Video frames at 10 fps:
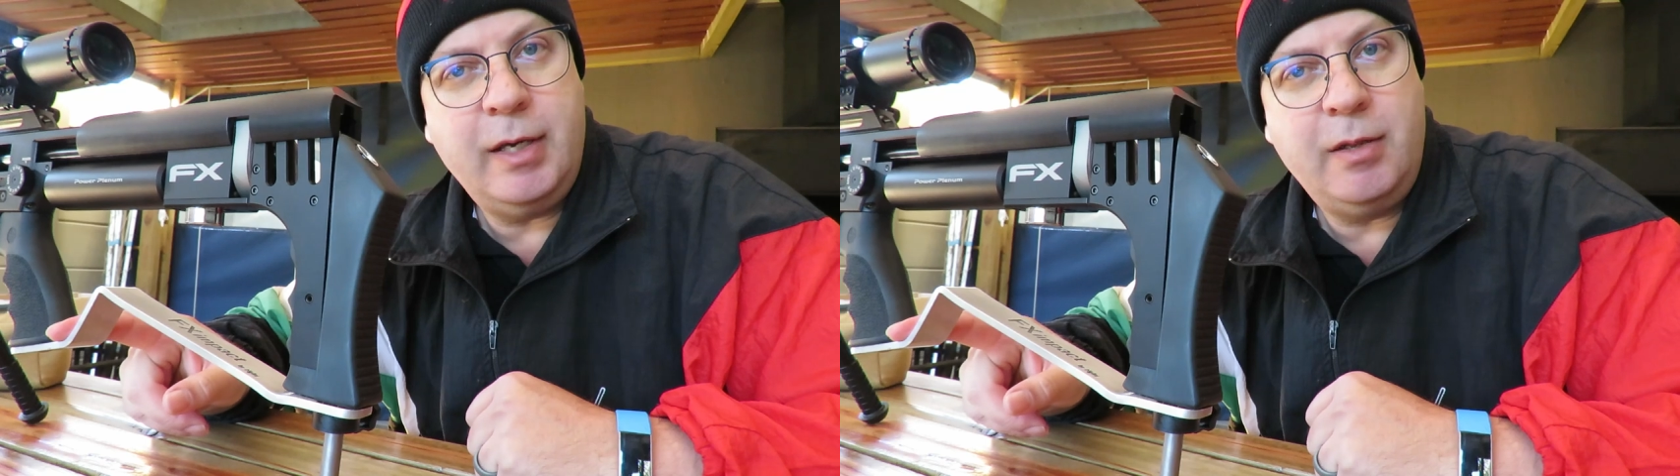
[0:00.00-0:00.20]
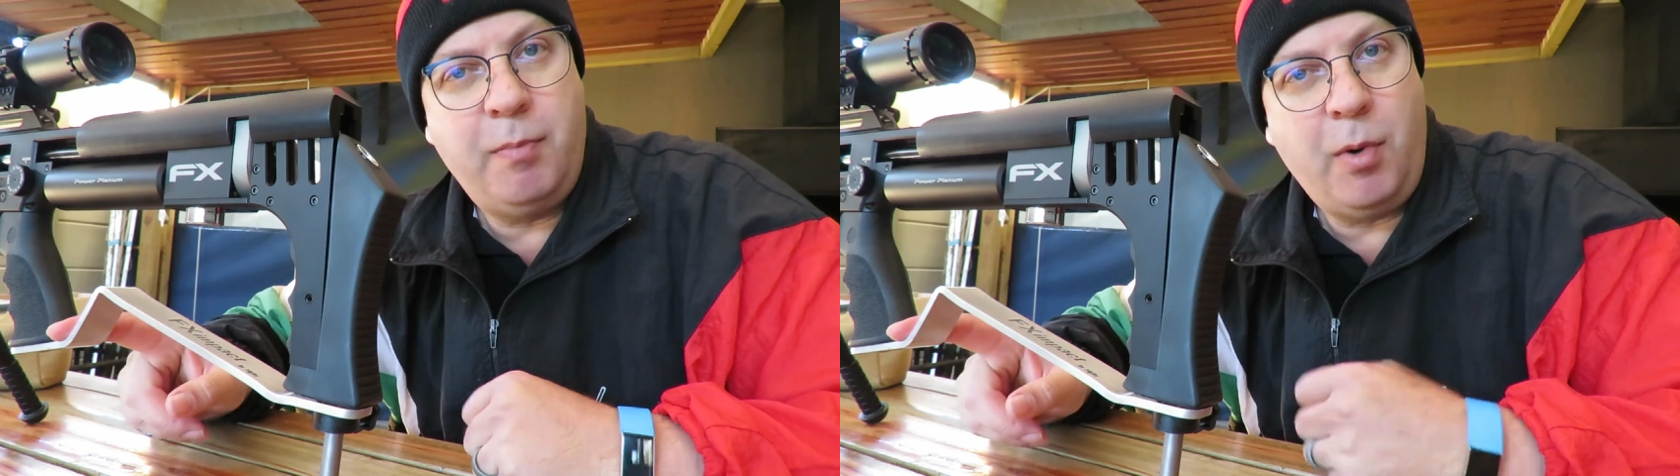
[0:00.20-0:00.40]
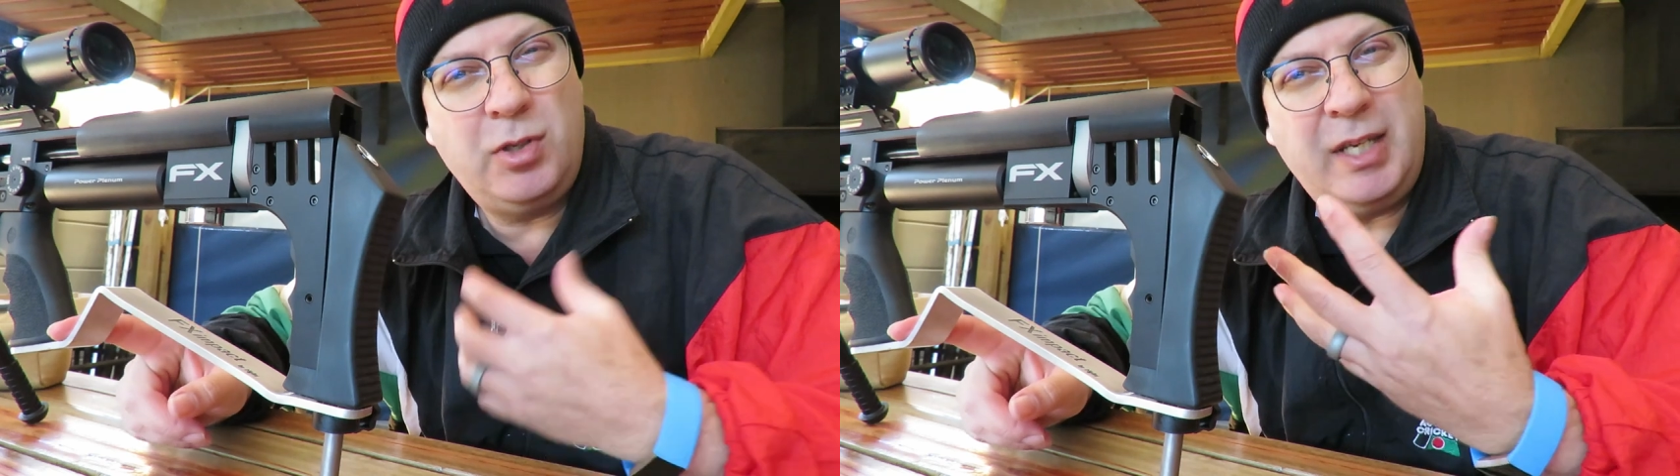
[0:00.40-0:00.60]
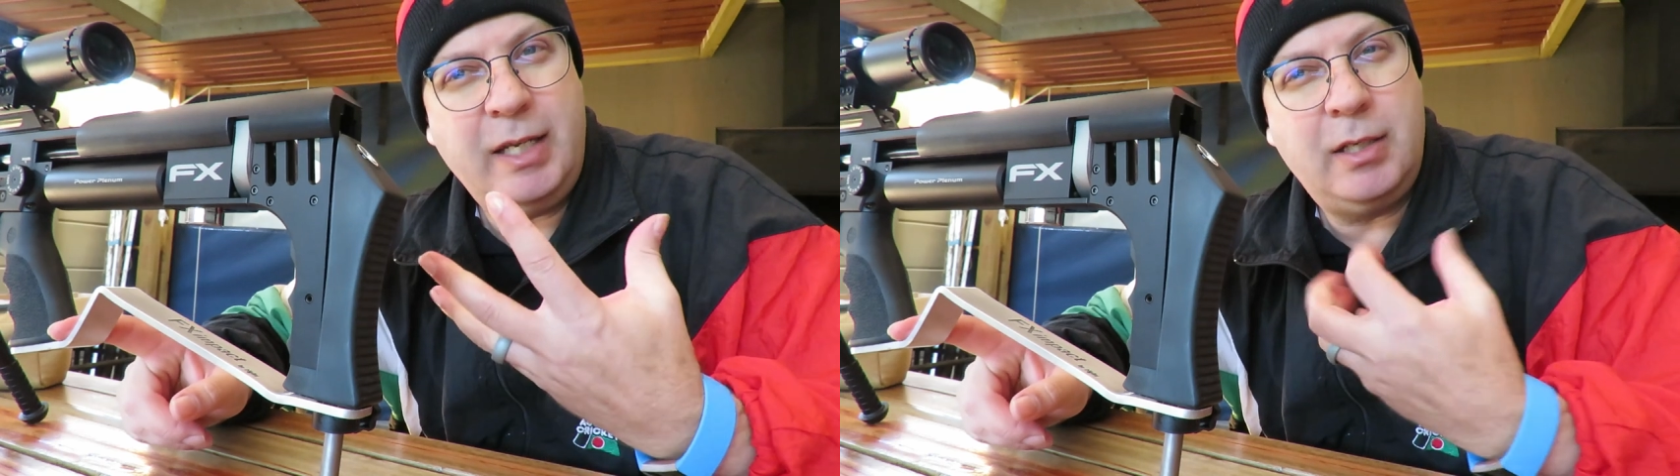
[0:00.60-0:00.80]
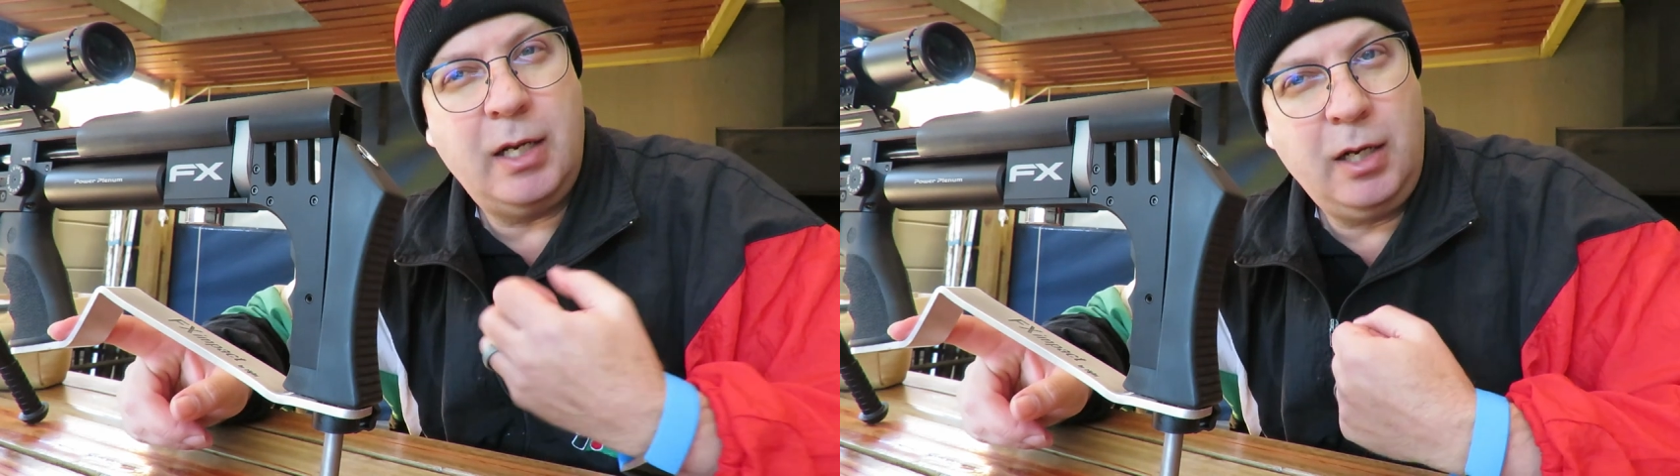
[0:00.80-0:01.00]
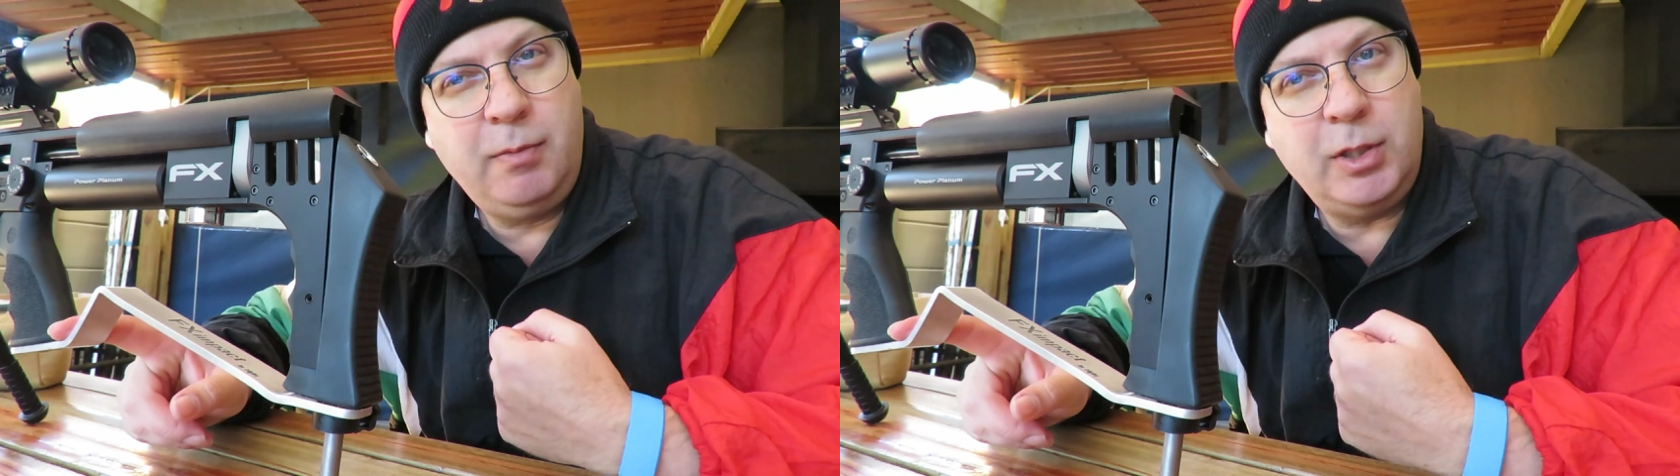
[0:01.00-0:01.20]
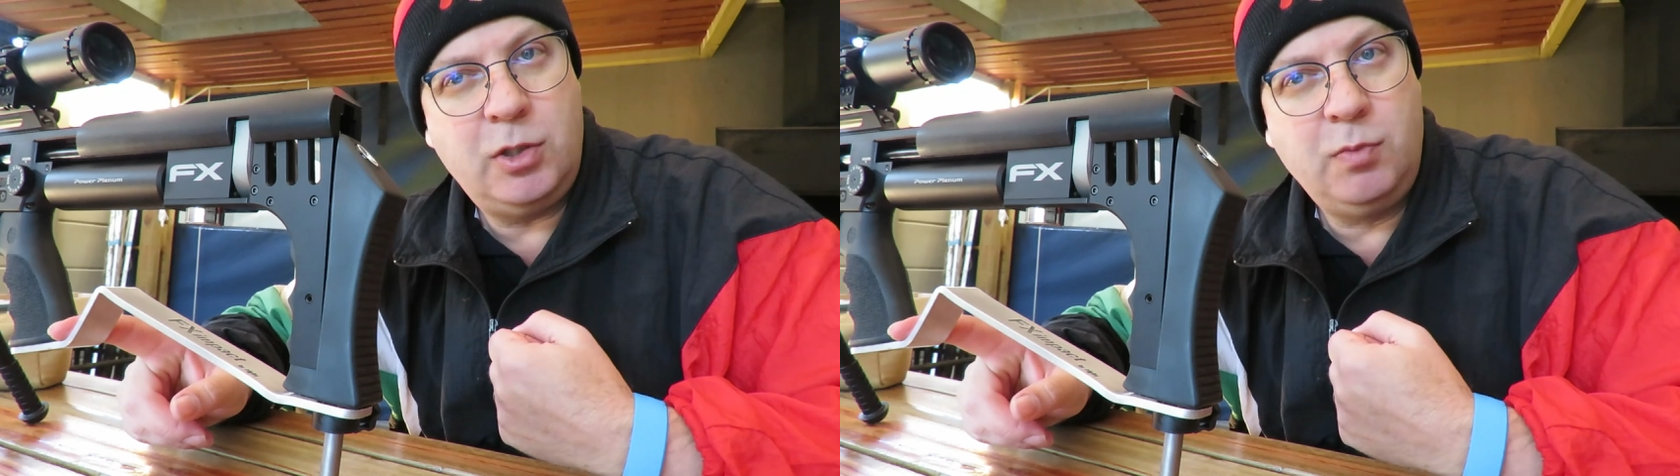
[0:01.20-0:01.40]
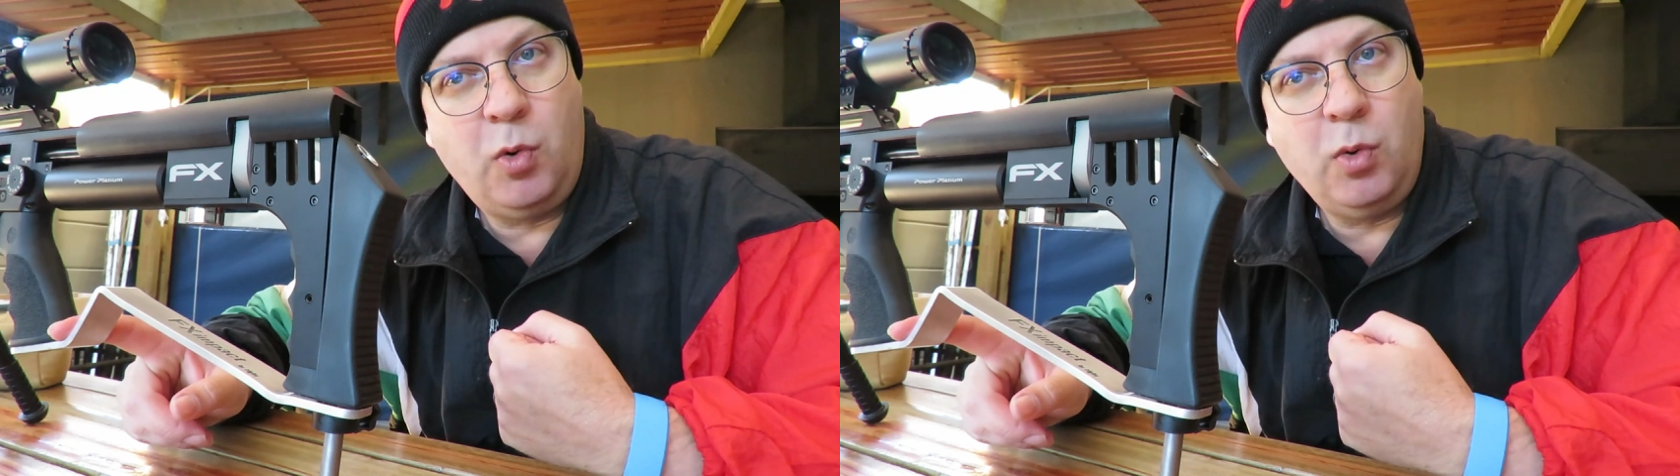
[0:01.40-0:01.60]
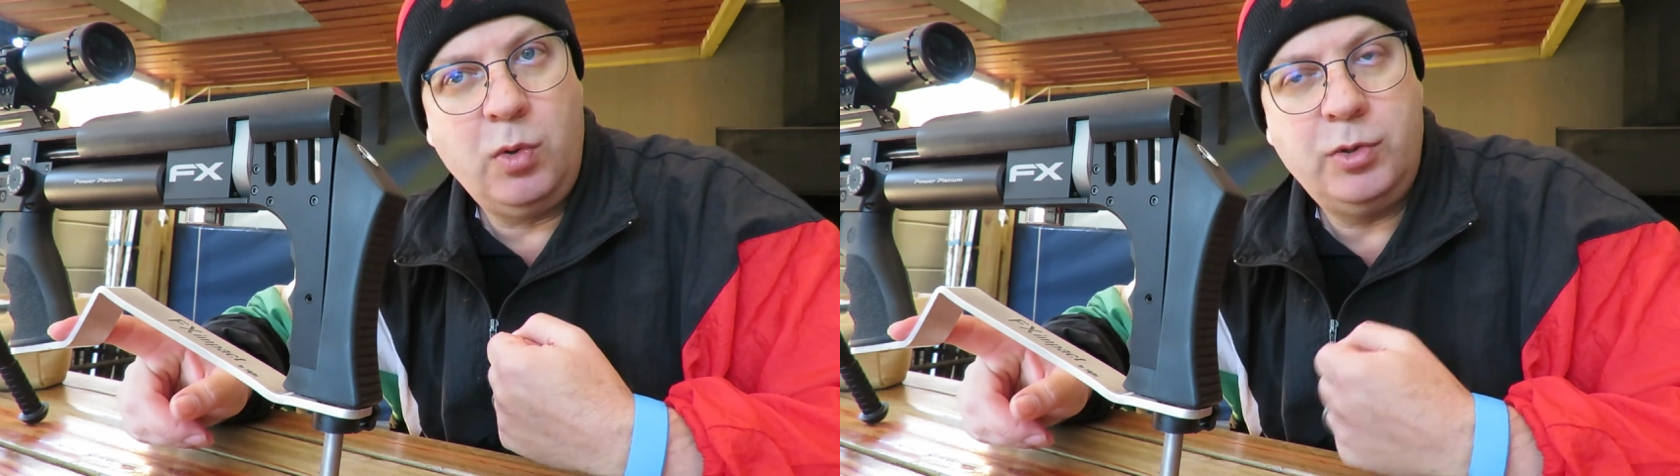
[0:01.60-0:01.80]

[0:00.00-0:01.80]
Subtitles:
and the box gets a little bit small.